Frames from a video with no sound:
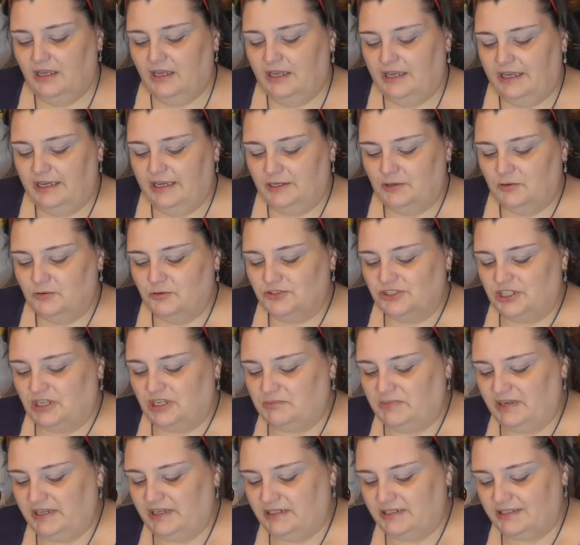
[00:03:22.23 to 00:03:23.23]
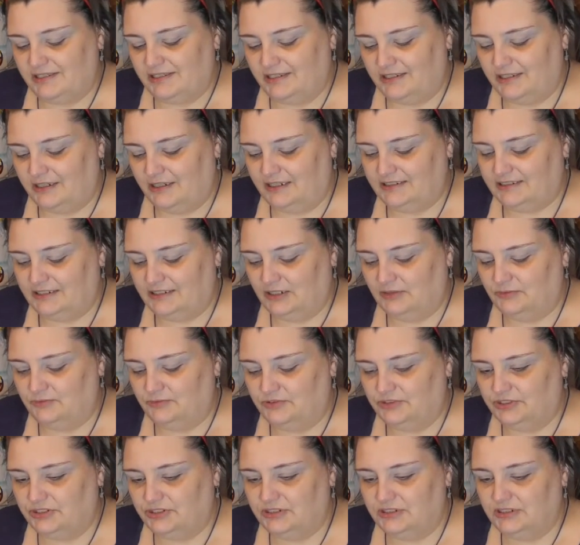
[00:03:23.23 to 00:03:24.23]
It also means that I
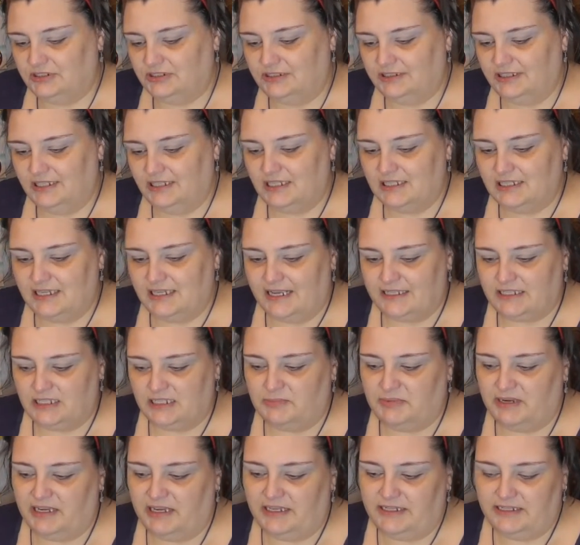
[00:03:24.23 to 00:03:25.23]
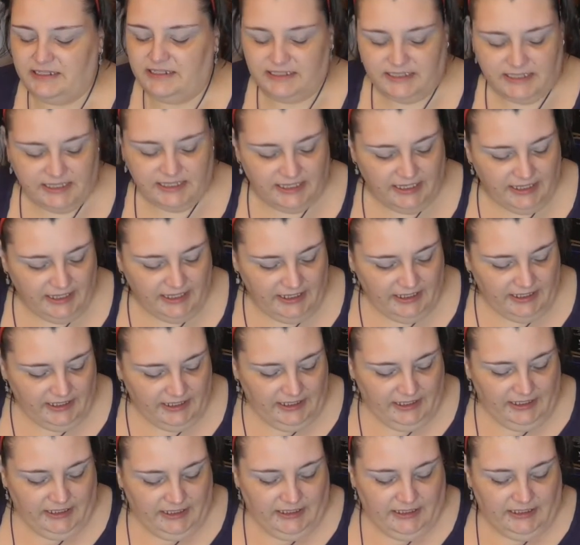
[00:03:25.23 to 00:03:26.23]
don't exacerbate
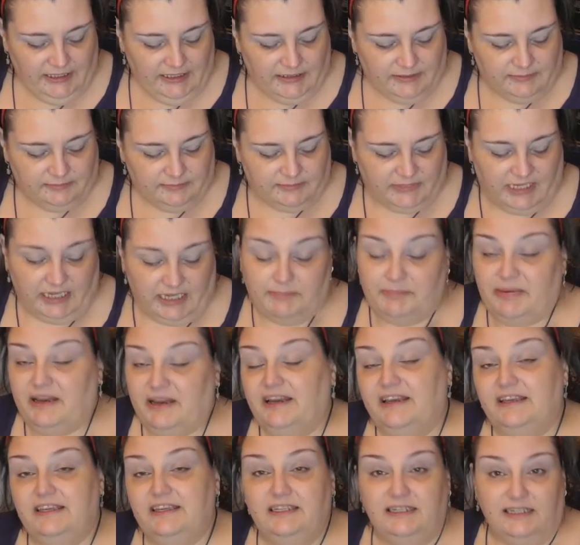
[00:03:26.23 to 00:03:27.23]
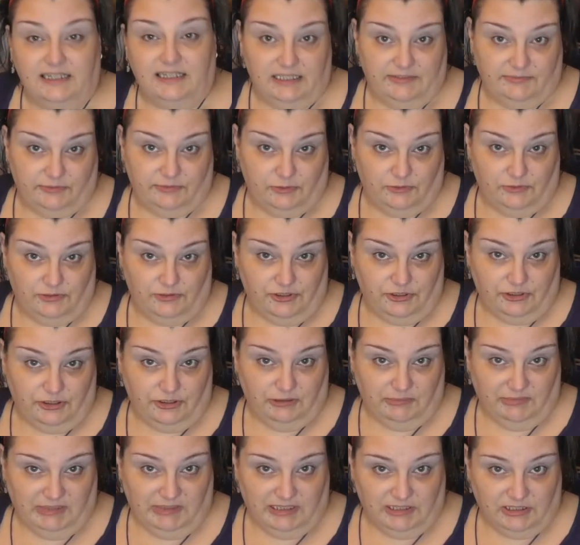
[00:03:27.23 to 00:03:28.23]
my pain levels
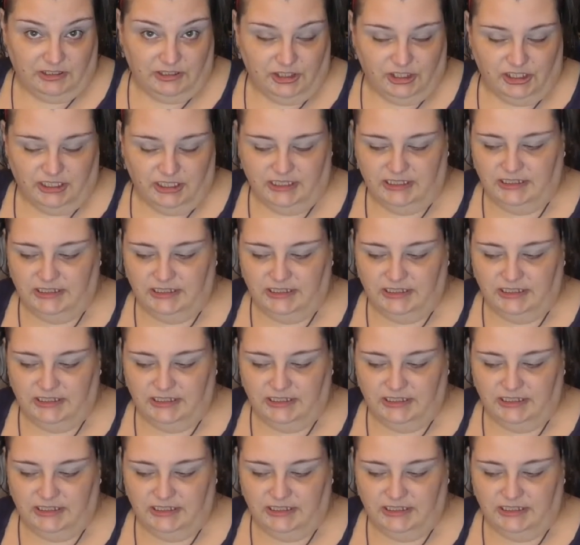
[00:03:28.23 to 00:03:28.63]
too much.